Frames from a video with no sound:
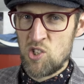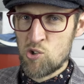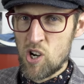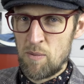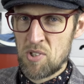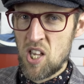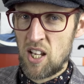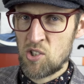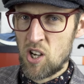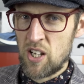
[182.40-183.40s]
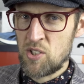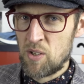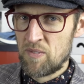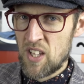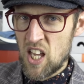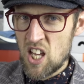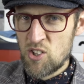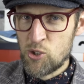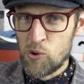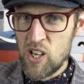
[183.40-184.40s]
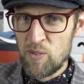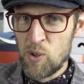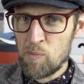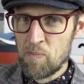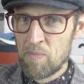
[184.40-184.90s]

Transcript: stripes next, guys. 3 of them.